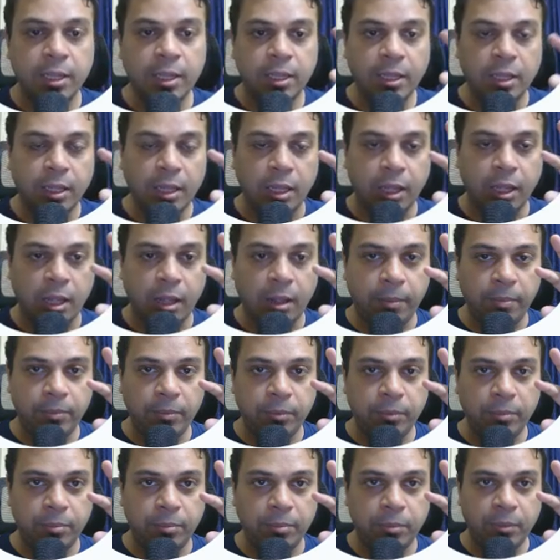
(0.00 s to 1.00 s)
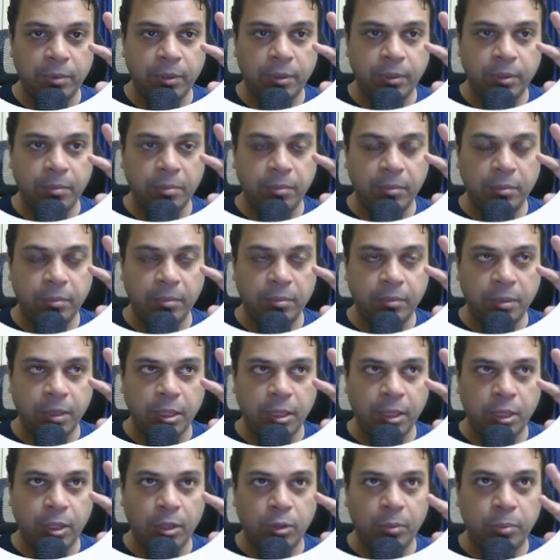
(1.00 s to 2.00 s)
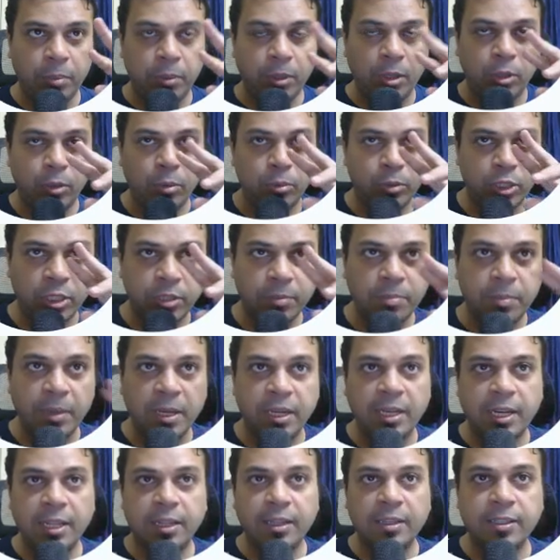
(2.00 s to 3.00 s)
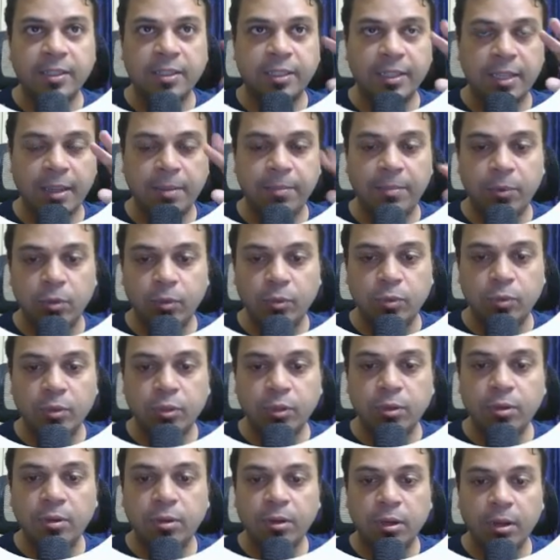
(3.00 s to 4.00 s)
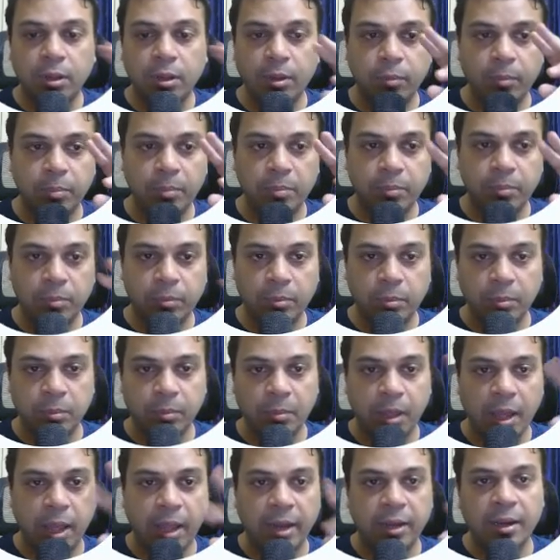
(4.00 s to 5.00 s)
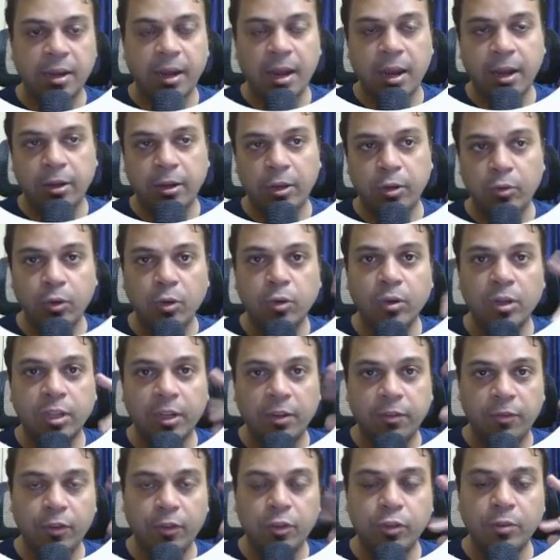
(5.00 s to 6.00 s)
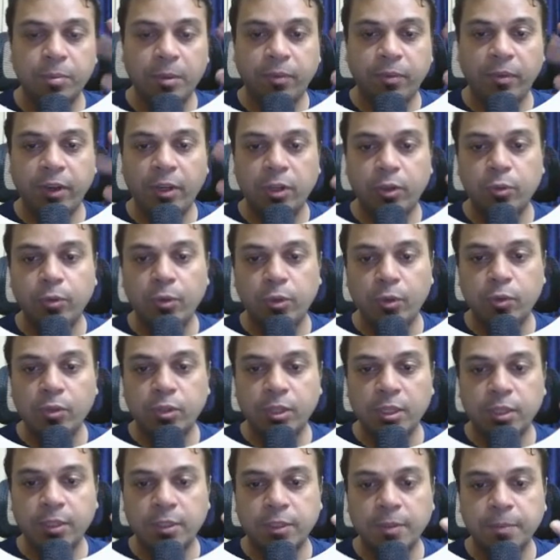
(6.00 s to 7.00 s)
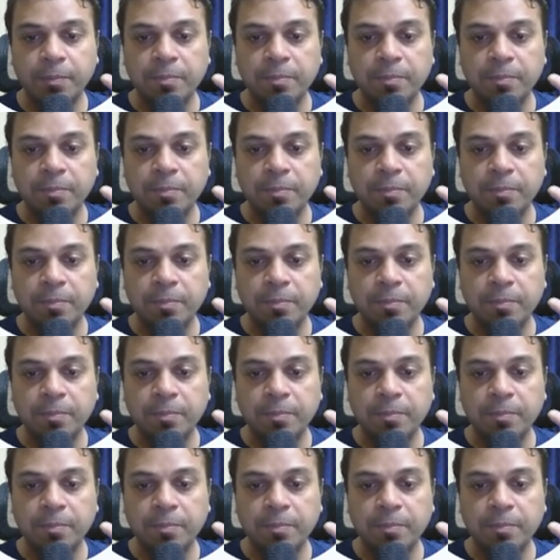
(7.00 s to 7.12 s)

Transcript: uh, you just maintain the same user, and you don't confuse between two users.